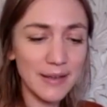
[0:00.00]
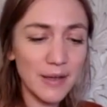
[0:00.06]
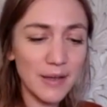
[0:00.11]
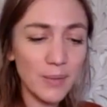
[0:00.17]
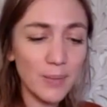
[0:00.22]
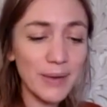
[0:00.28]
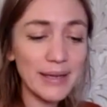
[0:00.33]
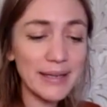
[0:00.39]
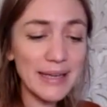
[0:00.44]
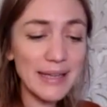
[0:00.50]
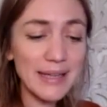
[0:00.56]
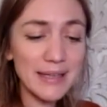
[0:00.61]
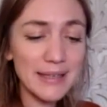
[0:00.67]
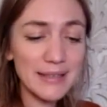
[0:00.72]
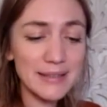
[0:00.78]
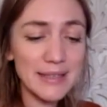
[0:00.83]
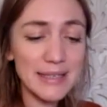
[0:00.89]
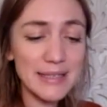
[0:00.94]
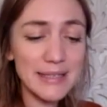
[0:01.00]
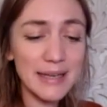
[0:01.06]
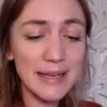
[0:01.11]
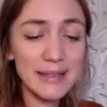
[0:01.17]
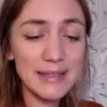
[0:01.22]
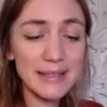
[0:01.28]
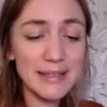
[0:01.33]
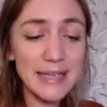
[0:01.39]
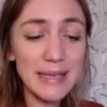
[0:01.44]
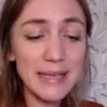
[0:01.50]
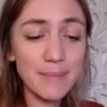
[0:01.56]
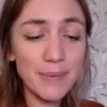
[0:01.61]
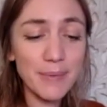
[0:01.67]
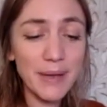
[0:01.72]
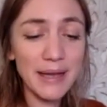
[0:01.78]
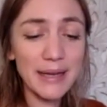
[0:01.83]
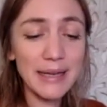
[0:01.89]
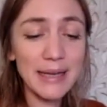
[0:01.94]
We need these deep
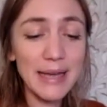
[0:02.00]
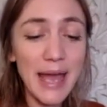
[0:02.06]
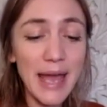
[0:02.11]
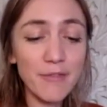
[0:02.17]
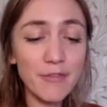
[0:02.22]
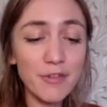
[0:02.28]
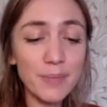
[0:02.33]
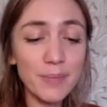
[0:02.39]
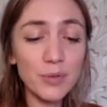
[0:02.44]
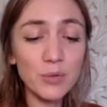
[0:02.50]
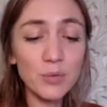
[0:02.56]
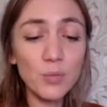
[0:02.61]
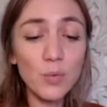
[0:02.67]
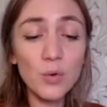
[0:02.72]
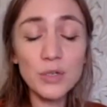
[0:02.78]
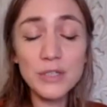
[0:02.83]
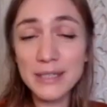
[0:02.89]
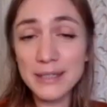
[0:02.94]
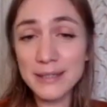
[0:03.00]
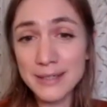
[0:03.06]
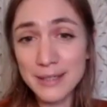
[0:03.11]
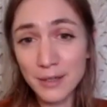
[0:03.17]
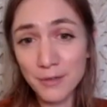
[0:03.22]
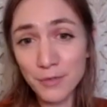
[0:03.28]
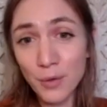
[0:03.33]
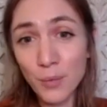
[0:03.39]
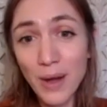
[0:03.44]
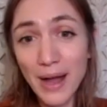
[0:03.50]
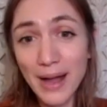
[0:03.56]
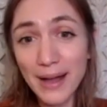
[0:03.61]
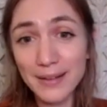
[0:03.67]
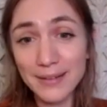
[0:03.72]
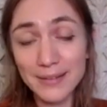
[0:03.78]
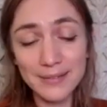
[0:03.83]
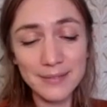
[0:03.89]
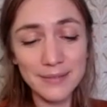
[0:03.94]
and ineffable waters of the
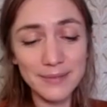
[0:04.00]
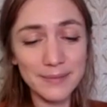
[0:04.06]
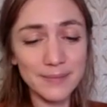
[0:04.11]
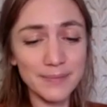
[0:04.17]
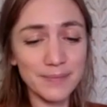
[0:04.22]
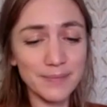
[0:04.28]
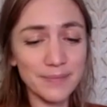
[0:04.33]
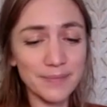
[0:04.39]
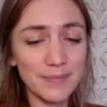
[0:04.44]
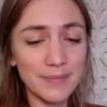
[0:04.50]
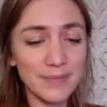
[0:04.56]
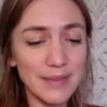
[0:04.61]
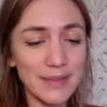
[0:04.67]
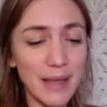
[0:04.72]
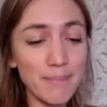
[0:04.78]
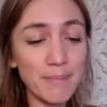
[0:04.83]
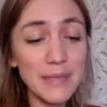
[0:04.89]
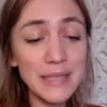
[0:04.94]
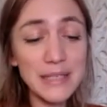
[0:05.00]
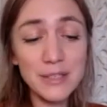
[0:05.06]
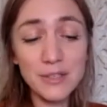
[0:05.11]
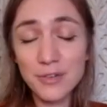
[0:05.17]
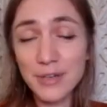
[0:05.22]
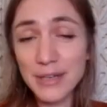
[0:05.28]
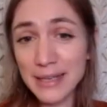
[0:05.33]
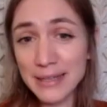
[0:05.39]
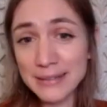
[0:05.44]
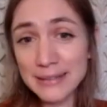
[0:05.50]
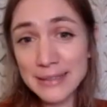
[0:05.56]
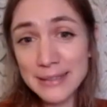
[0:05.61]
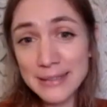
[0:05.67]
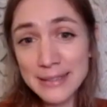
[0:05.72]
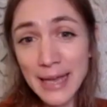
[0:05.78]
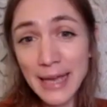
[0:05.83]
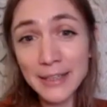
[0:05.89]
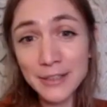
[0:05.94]
well, their mystery and
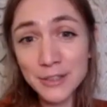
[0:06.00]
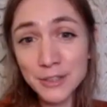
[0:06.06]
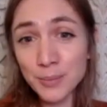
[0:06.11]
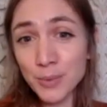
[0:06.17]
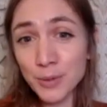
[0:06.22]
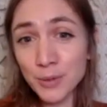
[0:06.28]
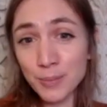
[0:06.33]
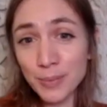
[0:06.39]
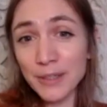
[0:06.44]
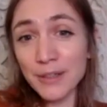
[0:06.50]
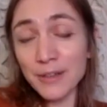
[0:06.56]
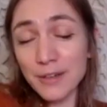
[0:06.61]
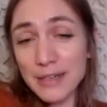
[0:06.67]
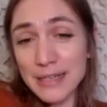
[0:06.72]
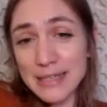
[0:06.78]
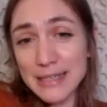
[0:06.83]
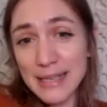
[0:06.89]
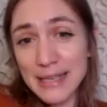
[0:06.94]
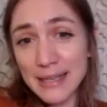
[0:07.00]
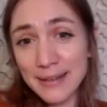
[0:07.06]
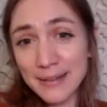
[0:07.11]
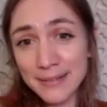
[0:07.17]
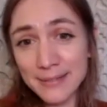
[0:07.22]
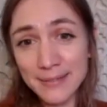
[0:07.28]
intangible purity.